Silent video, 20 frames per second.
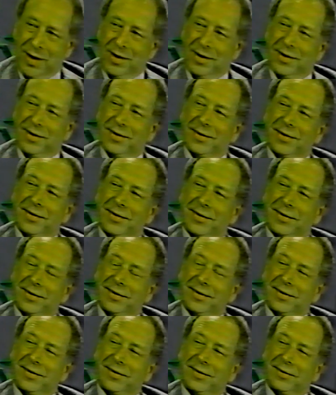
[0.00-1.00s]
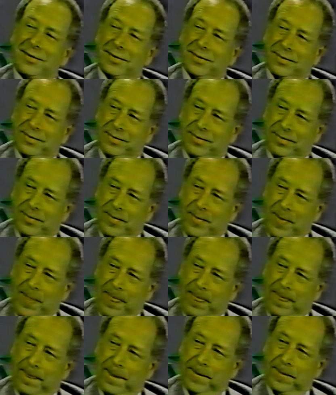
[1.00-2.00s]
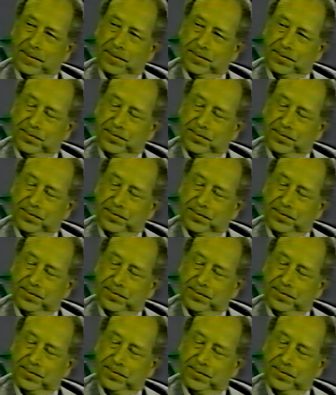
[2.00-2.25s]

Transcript: was another center. And